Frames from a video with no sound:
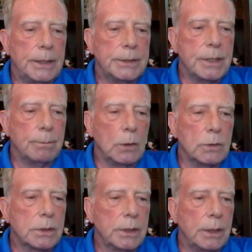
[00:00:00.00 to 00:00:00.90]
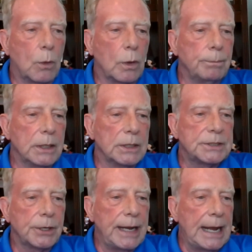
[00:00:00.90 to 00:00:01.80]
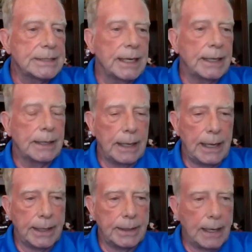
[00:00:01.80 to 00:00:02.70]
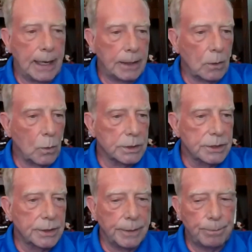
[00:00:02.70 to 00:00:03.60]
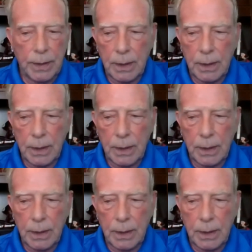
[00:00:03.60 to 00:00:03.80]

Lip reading: is the most important military asset. And of course, the